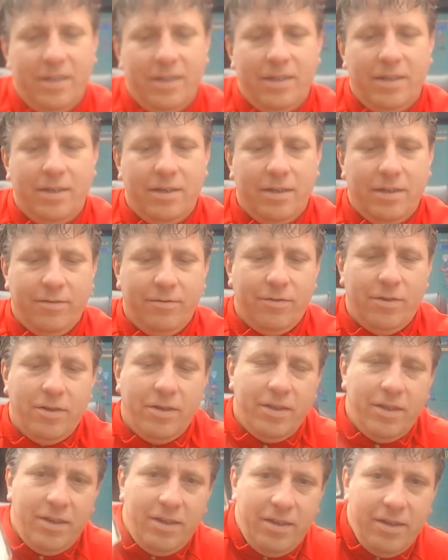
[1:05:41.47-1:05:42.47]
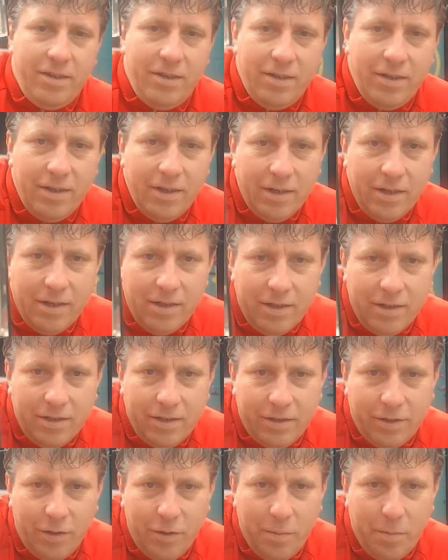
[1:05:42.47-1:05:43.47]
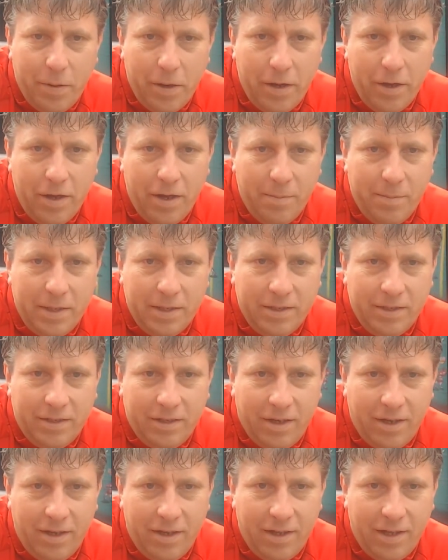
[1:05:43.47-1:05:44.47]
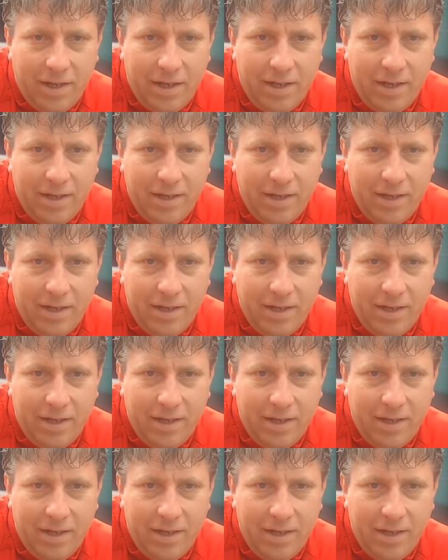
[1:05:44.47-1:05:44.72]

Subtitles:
A rather superb insert there.